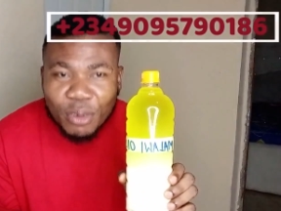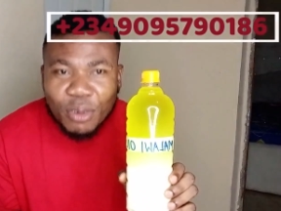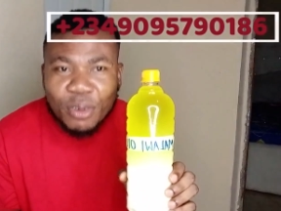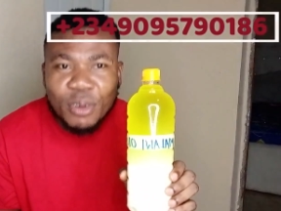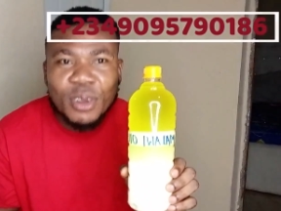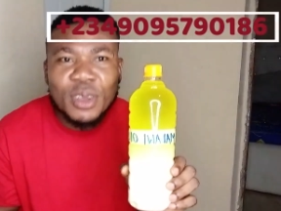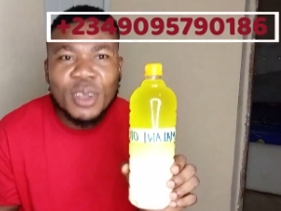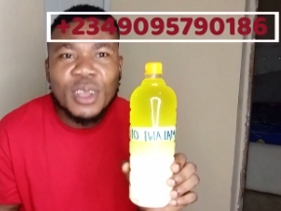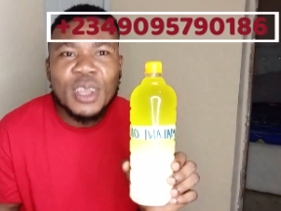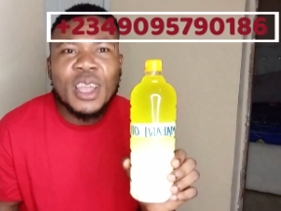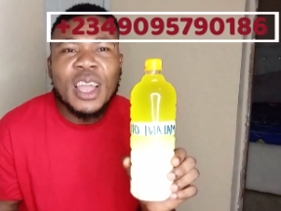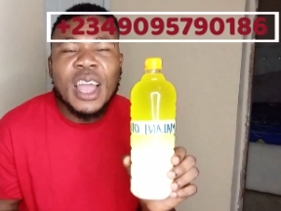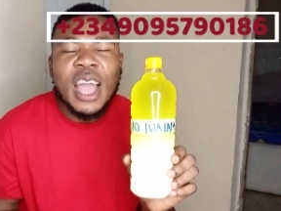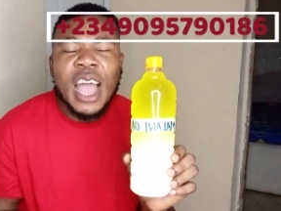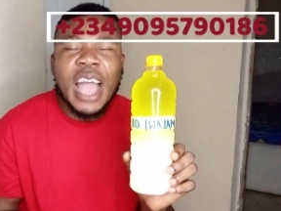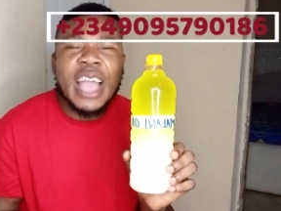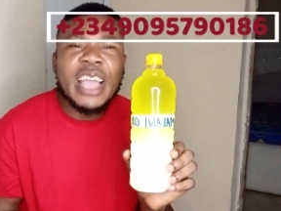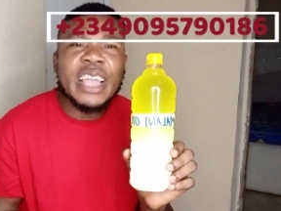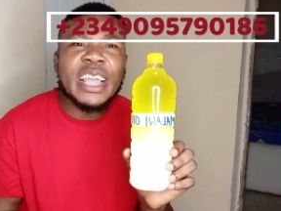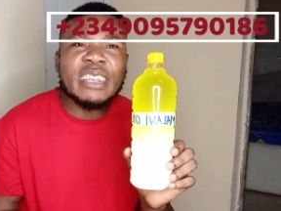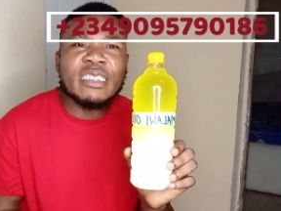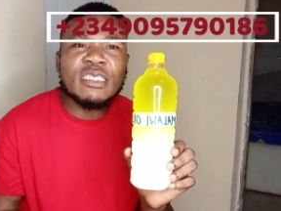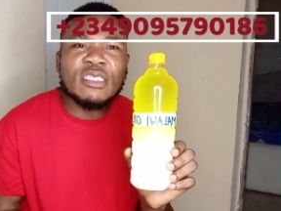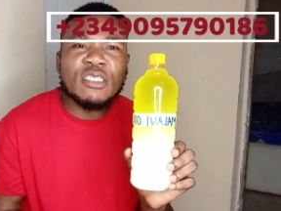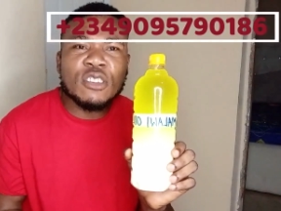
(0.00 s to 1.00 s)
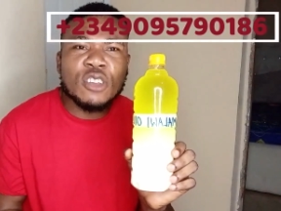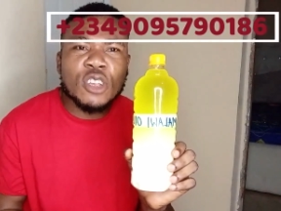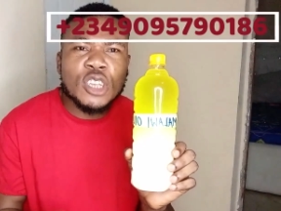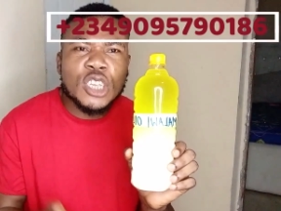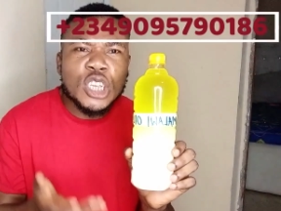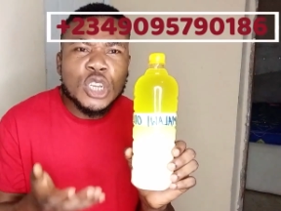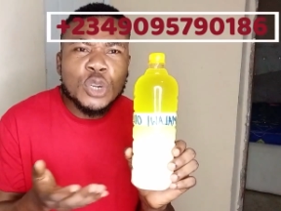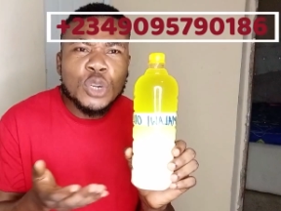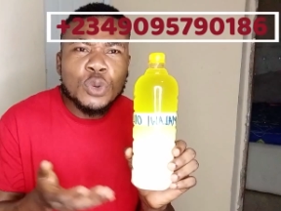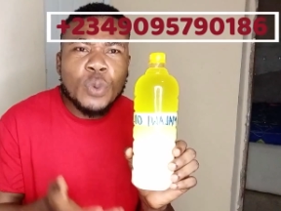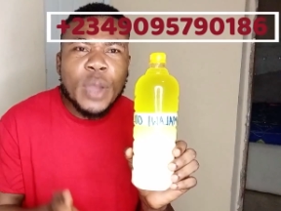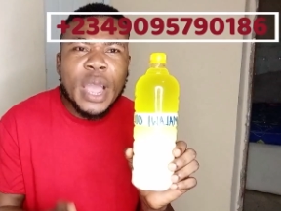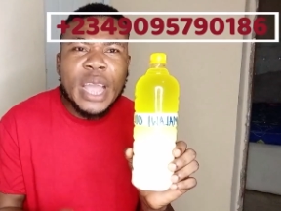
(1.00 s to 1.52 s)
know. Are you getting? So
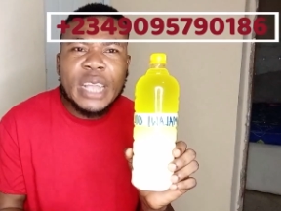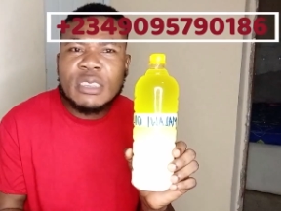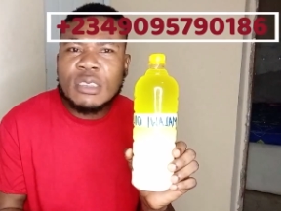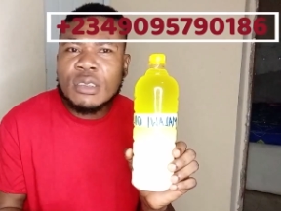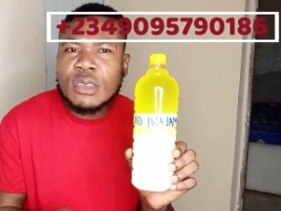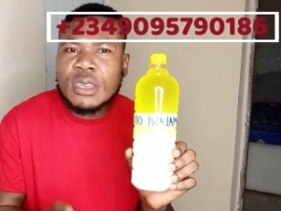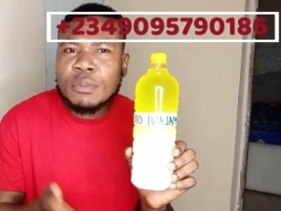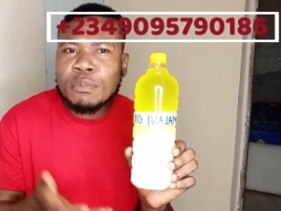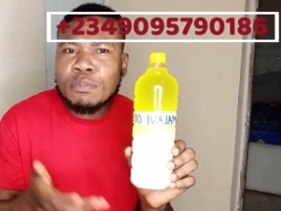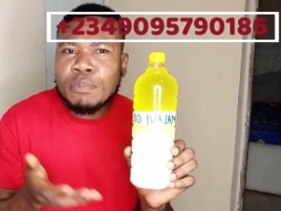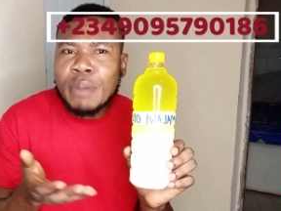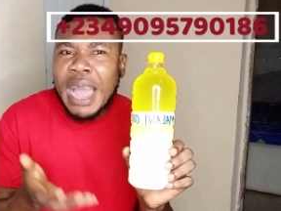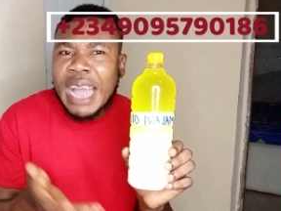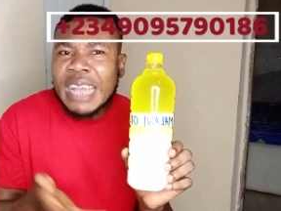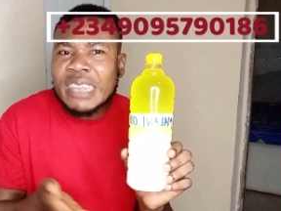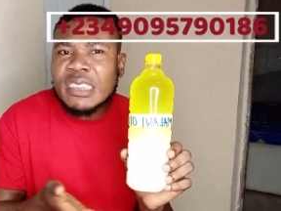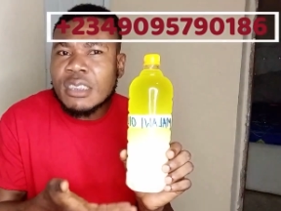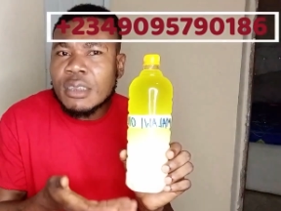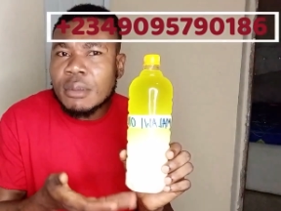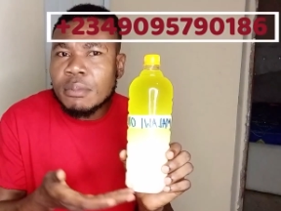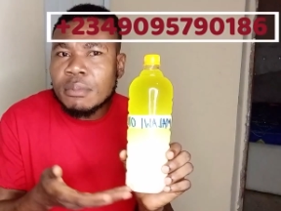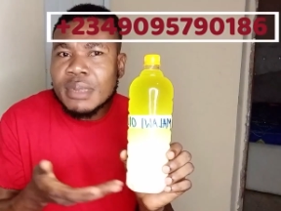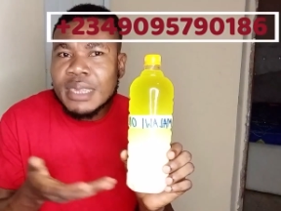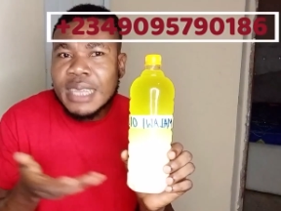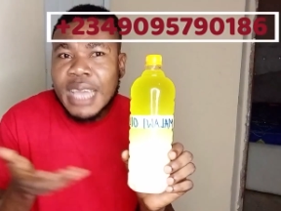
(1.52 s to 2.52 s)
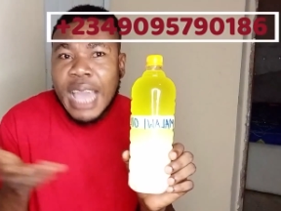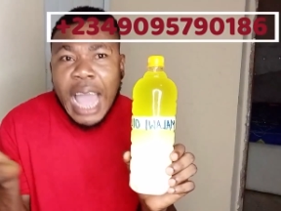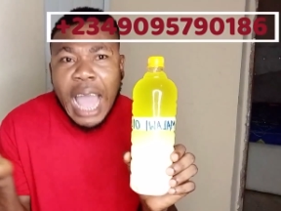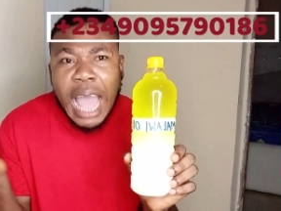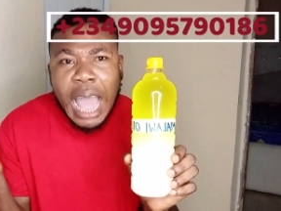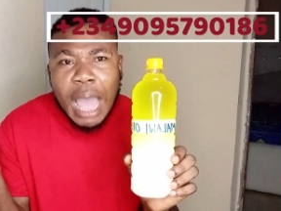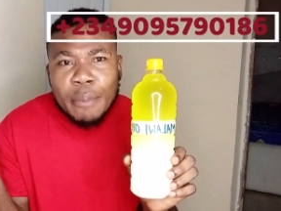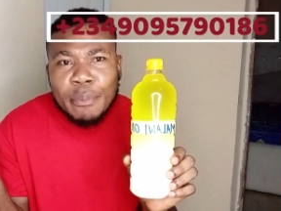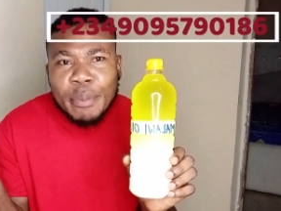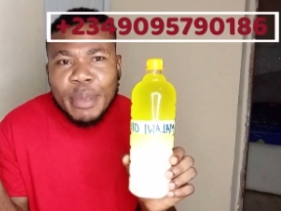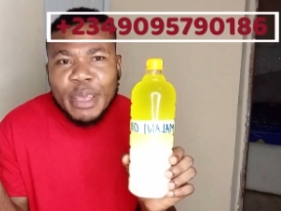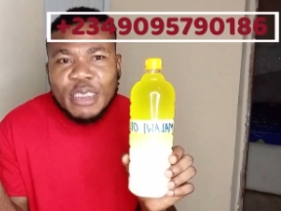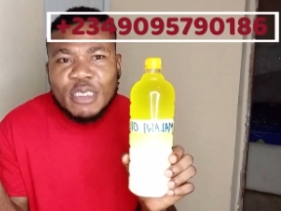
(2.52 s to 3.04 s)
you went to buy some
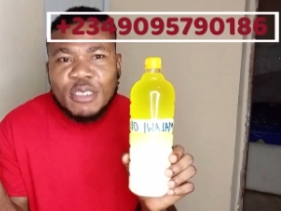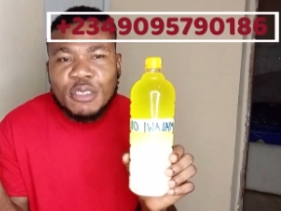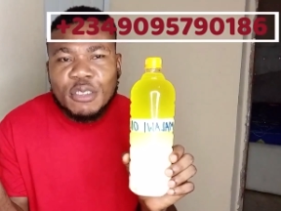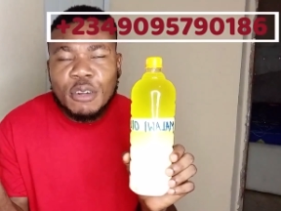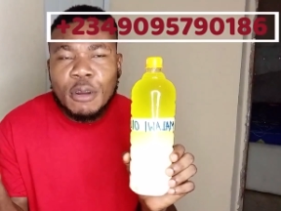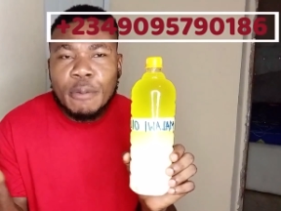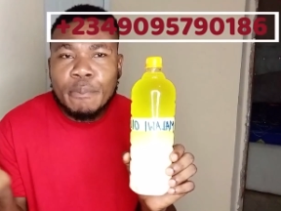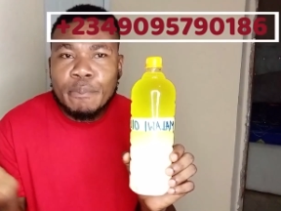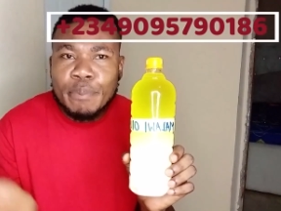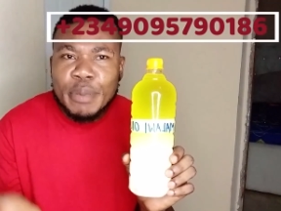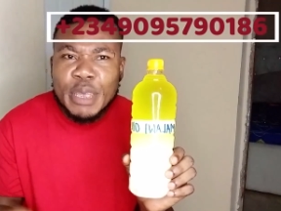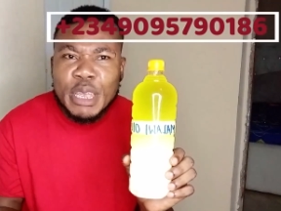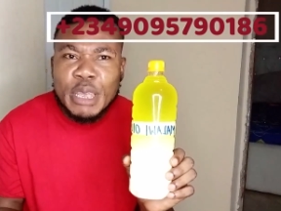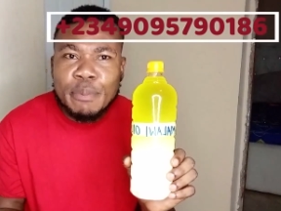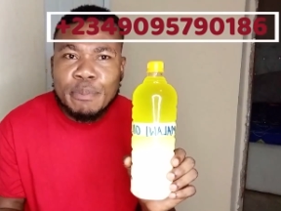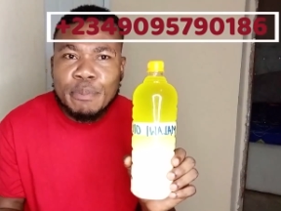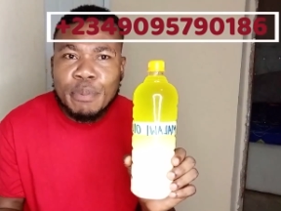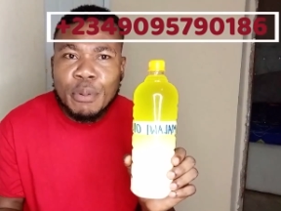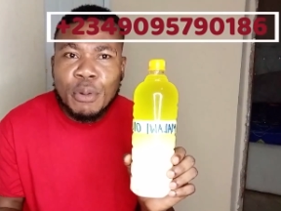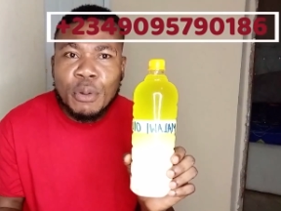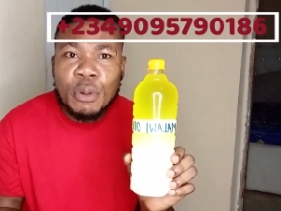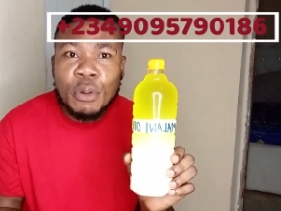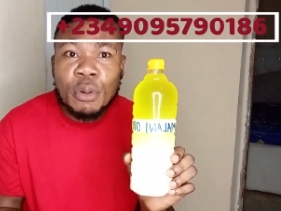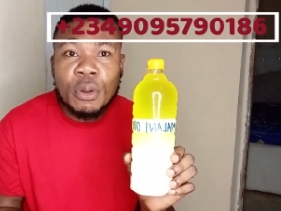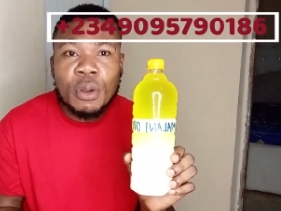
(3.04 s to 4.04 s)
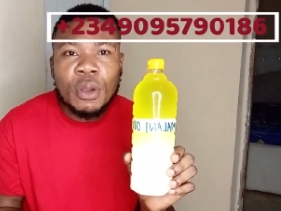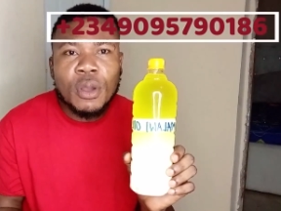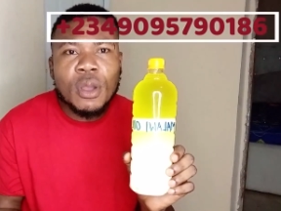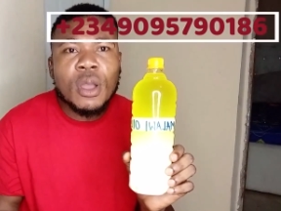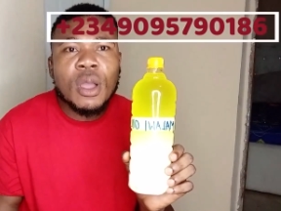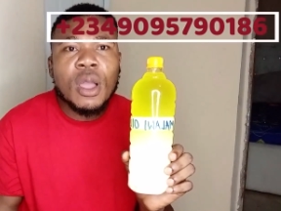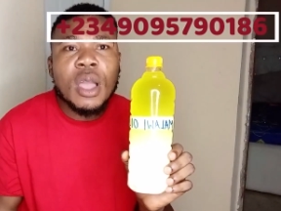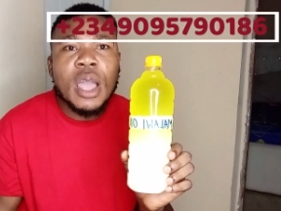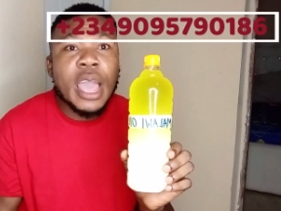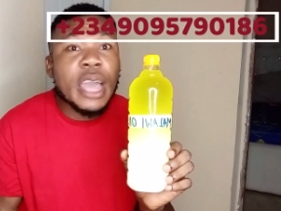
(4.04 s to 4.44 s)
garbage from people,